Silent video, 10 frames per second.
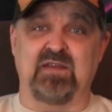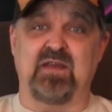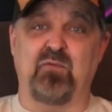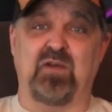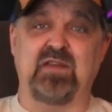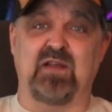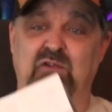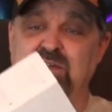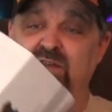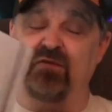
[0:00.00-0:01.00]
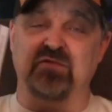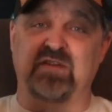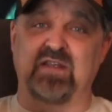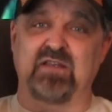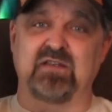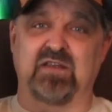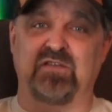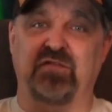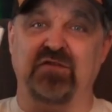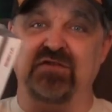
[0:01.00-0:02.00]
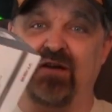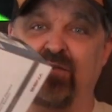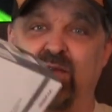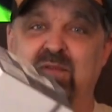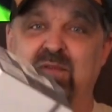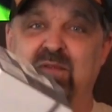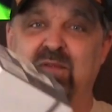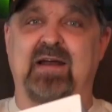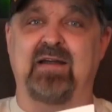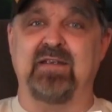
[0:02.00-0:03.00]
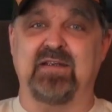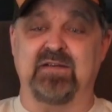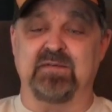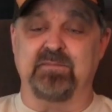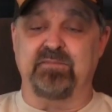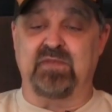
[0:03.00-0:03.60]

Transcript: Then one day I looked, and it was like, it's for sale. And I'm like, get out of here.